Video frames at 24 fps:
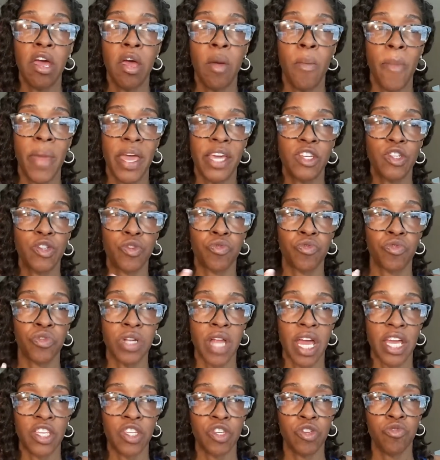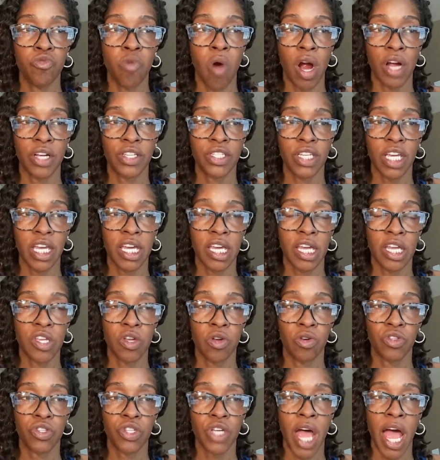Make sure that you are taking
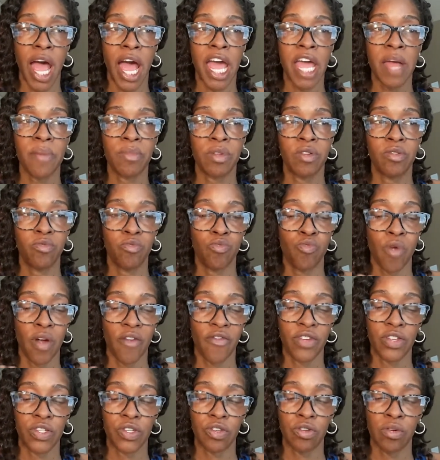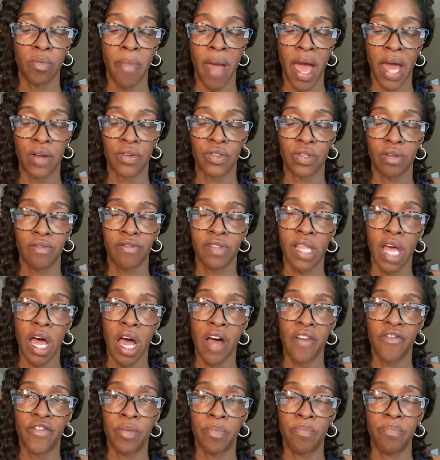your time in reference to the matters of
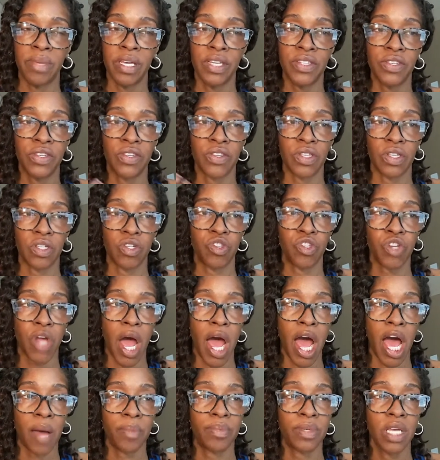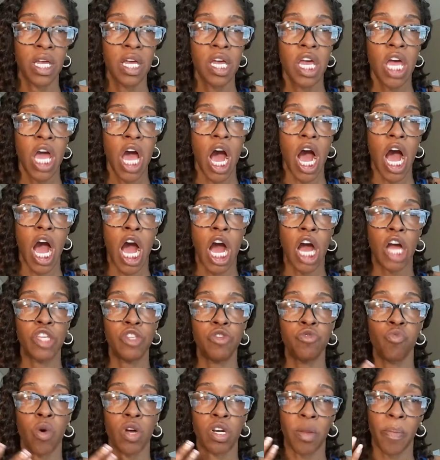love and business and jobs. Uh, you
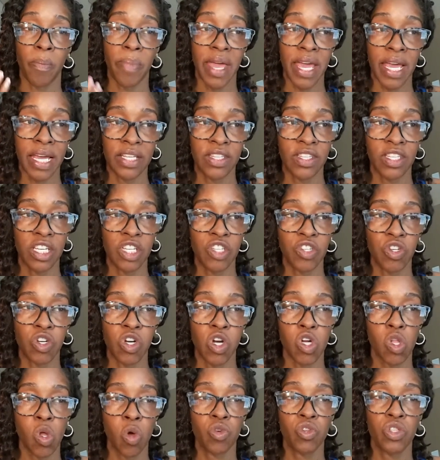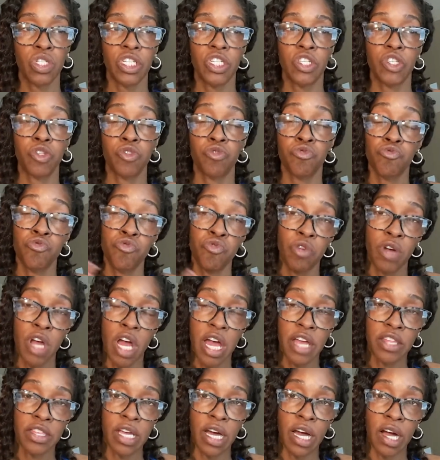want to pay attention closely to
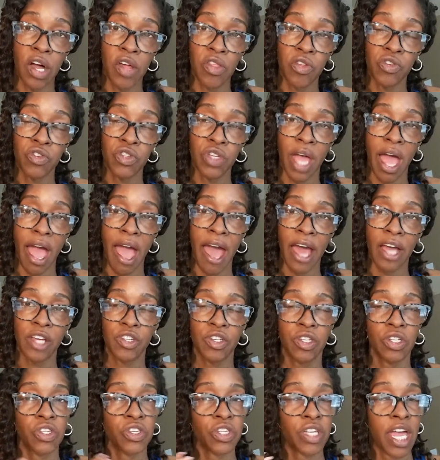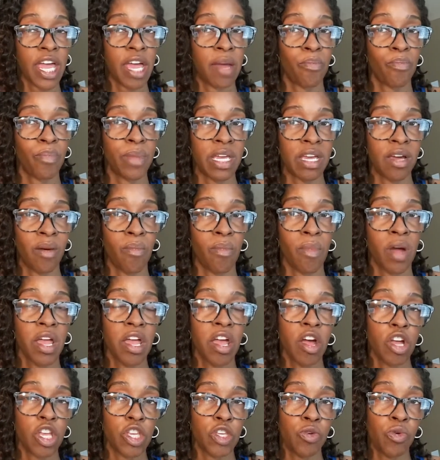the others' actions and being
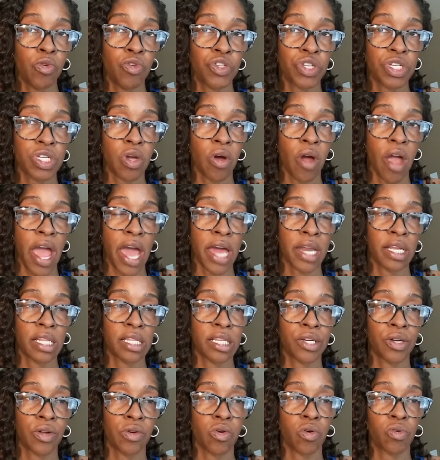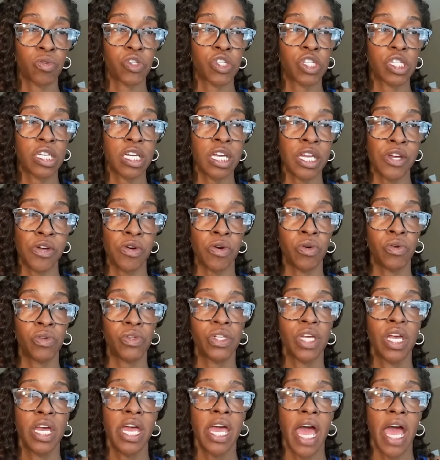using your analytical skills
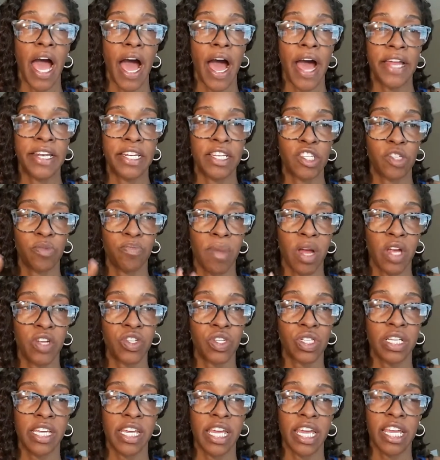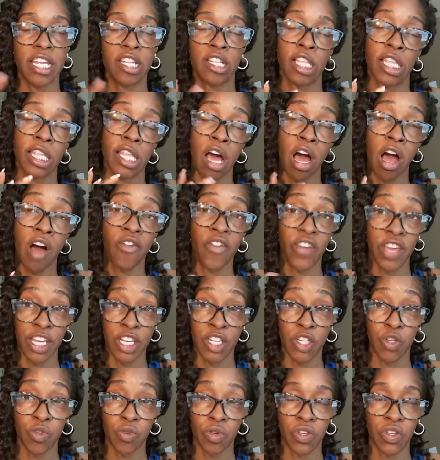and especially in love
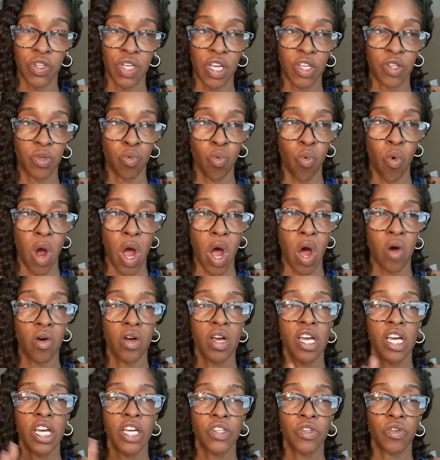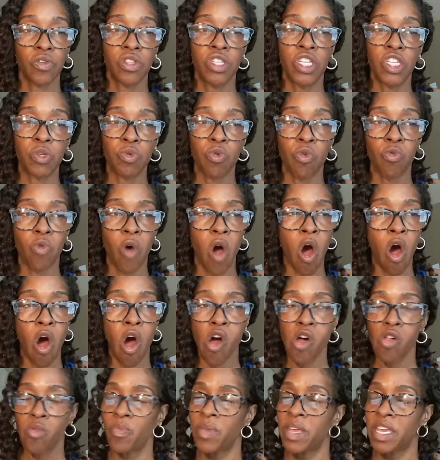interest as well. So this will
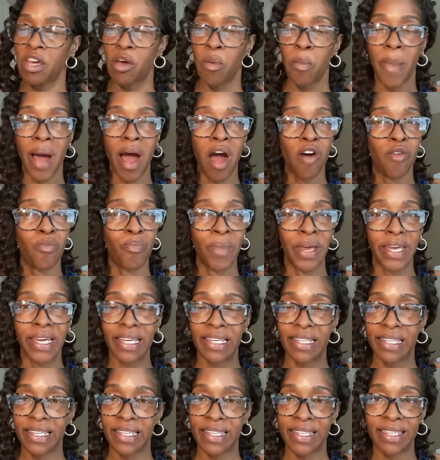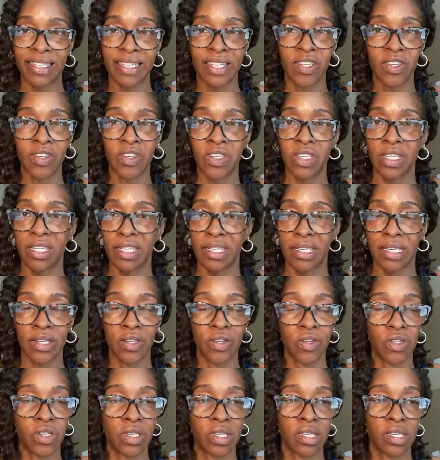all be about making decisions,
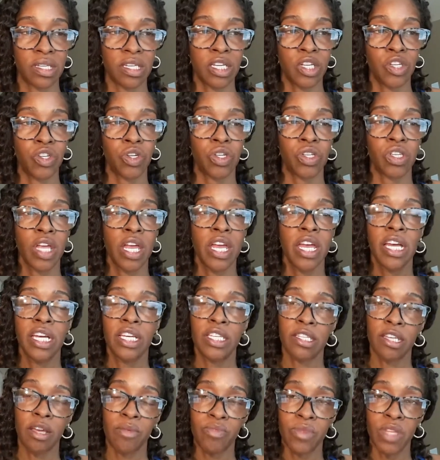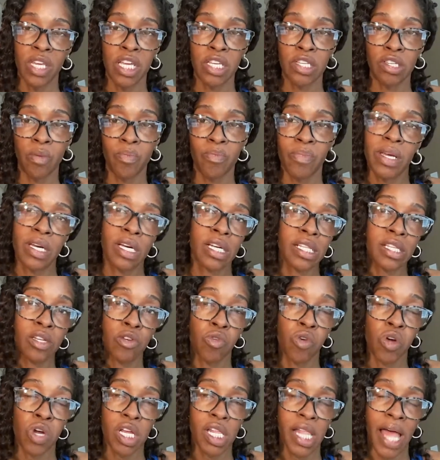decisions, decisions. Some things will be a
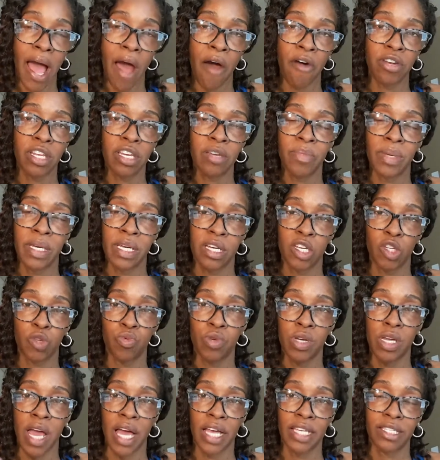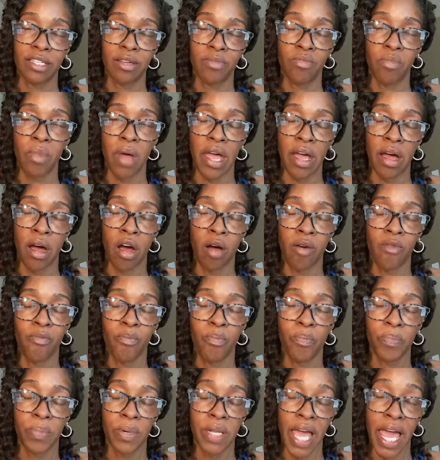little cloudy because we got some um,
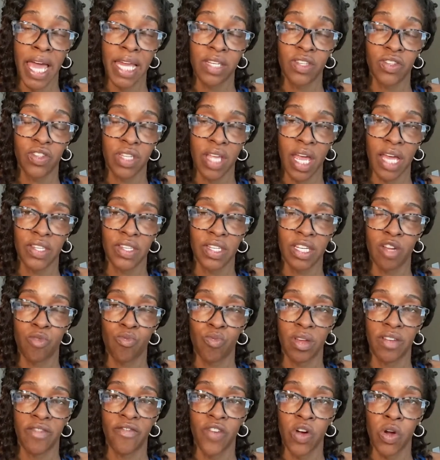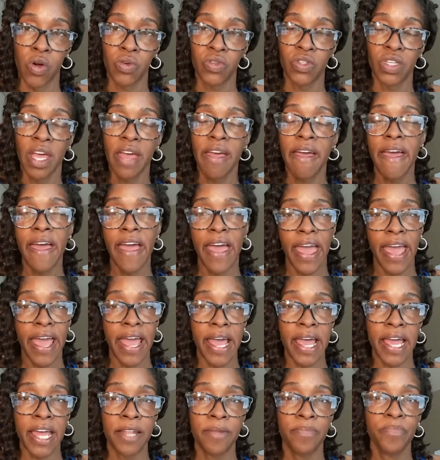planets that's in reverse
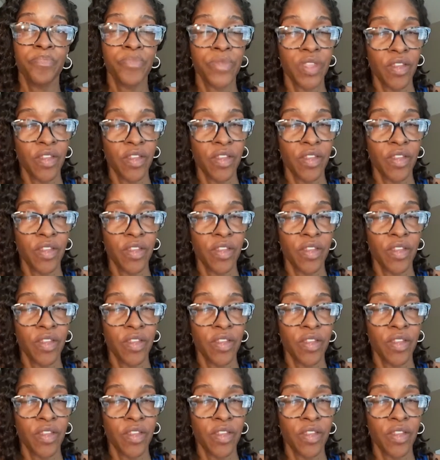and